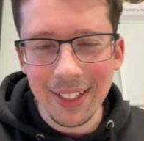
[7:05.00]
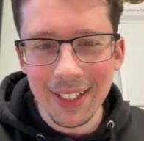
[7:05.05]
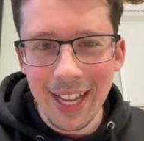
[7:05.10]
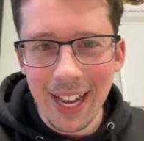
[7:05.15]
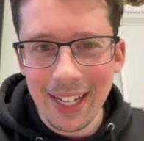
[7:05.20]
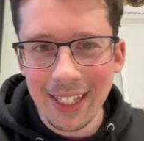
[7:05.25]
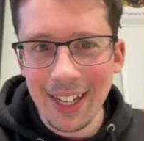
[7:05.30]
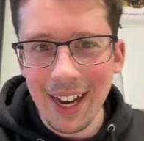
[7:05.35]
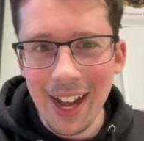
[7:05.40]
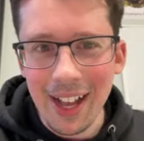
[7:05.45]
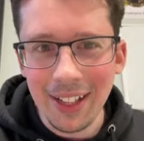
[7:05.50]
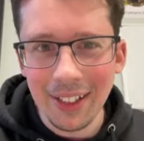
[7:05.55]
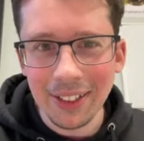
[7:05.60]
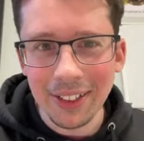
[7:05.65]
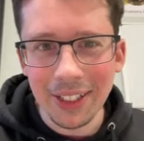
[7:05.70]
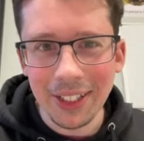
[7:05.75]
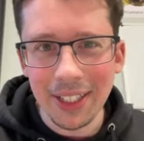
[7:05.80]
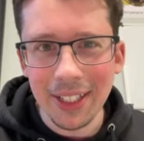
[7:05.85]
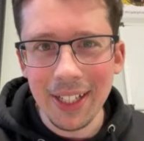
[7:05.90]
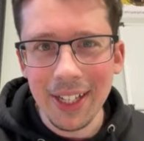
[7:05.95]

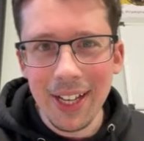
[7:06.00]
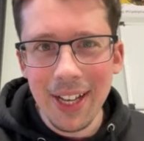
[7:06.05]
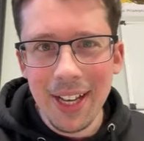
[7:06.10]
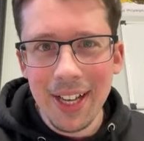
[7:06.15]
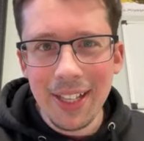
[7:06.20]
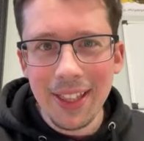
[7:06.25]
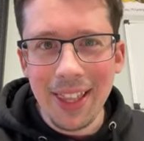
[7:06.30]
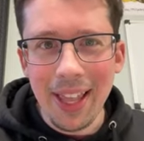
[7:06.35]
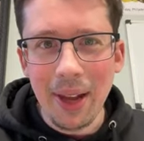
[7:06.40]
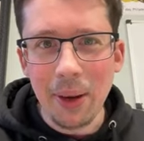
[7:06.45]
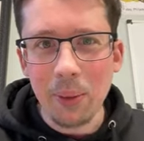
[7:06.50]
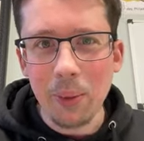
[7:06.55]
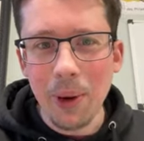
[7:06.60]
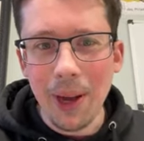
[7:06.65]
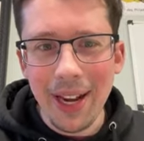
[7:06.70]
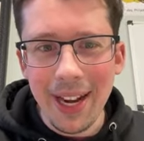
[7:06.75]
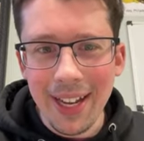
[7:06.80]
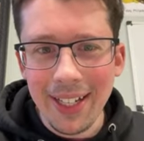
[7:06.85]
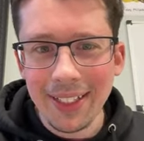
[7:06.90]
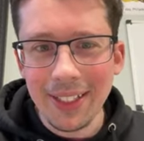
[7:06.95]
technology that
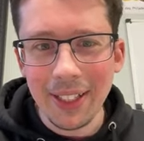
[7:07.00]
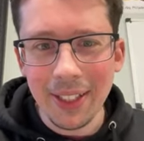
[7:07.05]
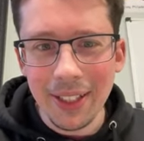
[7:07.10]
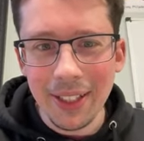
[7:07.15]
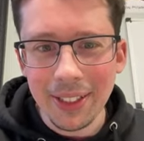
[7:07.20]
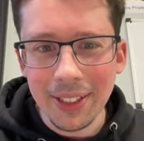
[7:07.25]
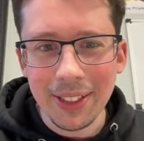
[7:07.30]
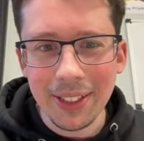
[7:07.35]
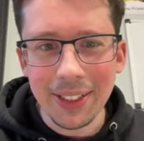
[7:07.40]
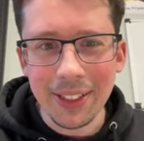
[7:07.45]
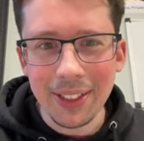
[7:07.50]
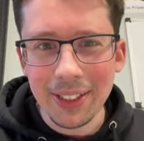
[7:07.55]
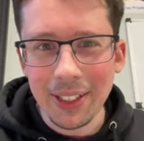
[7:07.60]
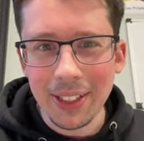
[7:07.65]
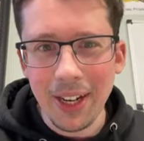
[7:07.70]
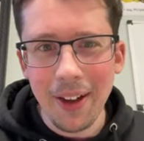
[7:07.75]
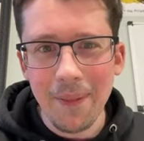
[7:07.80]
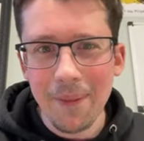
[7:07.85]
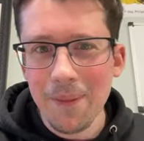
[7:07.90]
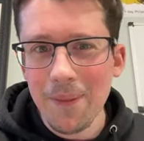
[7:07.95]
went into this
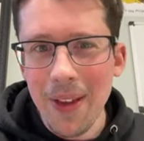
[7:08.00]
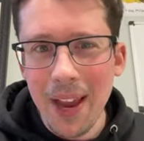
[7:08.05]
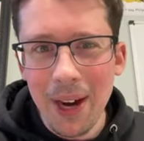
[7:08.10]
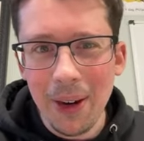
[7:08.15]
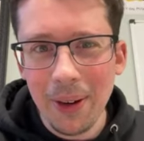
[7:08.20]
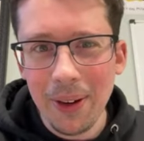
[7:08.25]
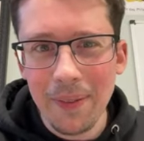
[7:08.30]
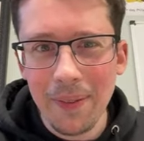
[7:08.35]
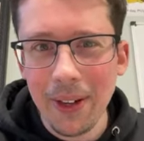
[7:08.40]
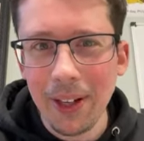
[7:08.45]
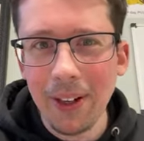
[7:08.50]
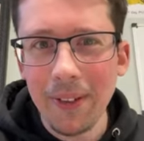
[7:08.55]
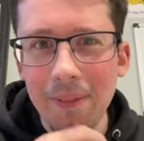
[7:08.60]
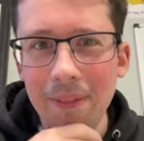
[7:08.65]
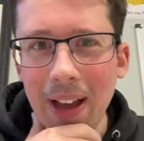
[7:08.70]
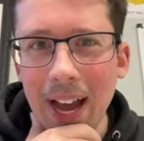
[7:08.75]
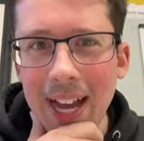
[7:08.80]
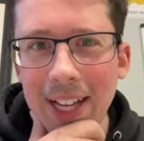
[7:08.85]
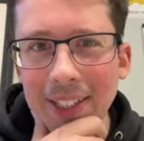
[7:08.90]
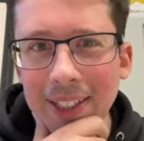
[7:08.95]
stuff. Very, very
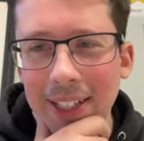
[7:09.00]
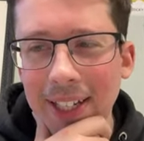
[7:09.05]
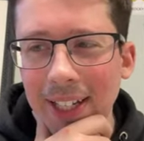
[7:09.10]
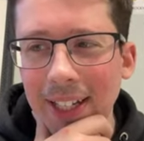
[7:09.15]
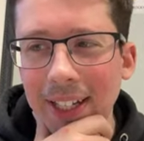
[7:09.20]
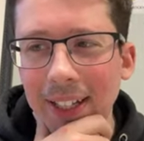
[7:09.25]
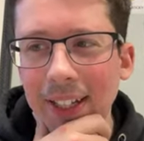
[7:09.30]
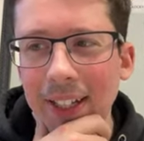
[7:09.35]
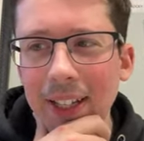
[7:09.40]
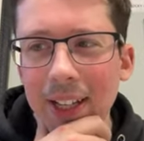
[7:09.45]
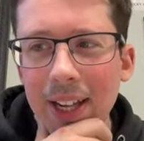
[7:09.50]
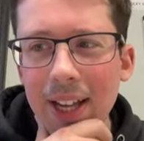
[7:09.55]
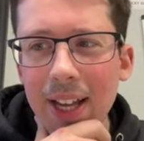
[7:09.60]
fascinating.